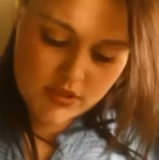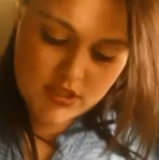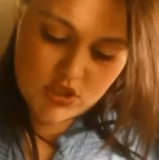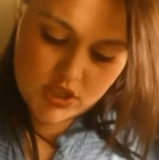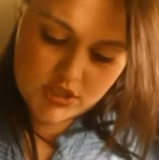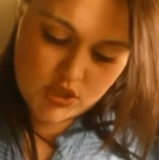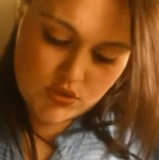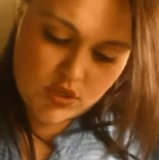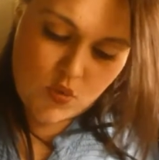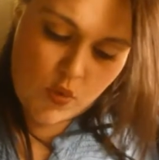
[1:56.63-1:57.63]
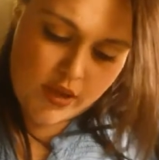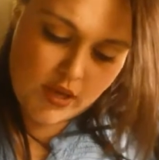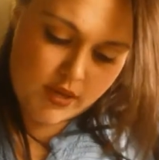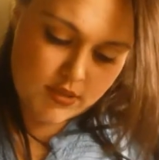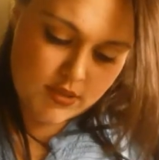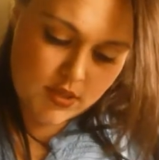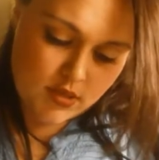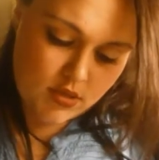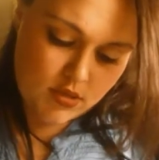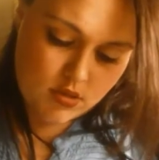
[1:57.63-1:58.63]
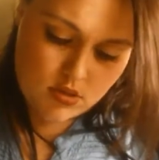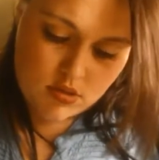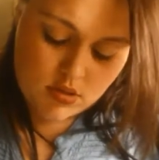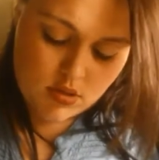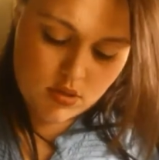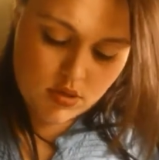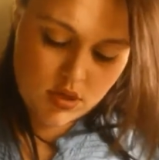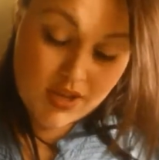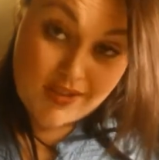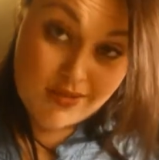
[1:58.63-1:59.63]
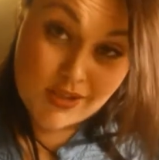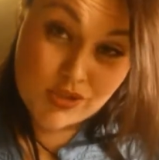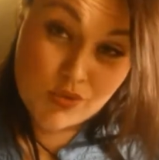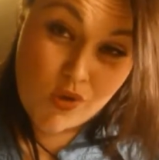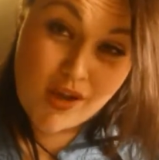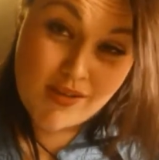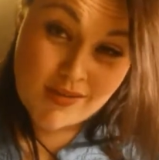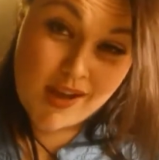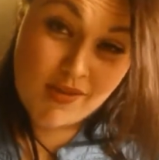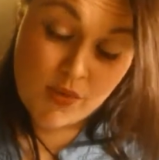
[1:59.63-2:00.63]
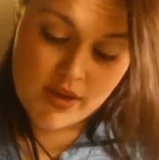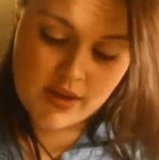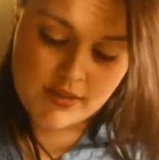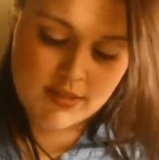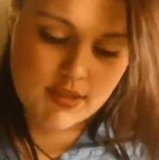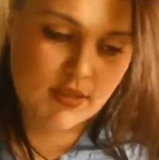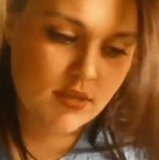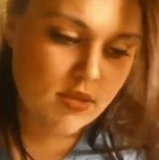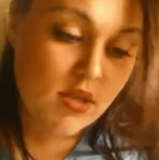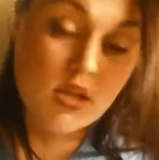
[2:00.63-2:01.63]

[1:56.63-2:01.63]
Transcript: I would suggest using white icing, unless you want not white icing.